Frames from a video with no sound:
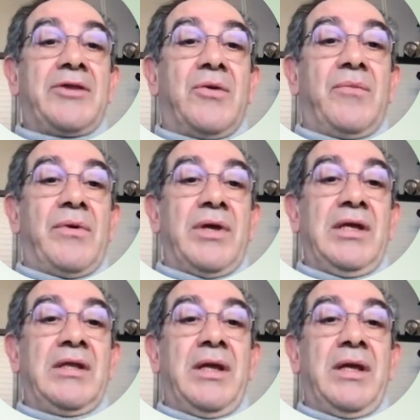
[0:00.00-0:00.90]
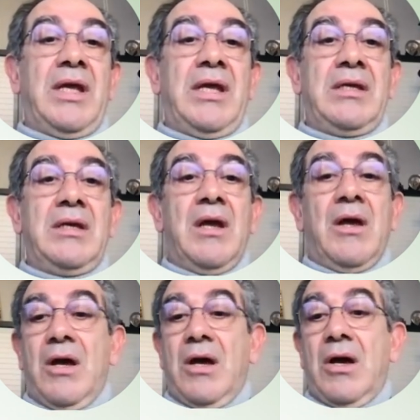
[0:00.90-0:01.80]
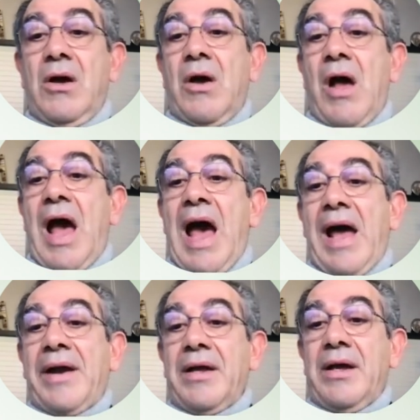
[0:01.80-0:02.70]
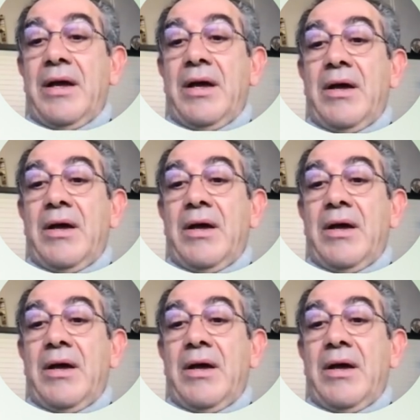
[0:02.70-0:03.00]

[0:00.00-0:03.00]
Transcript: atom in A R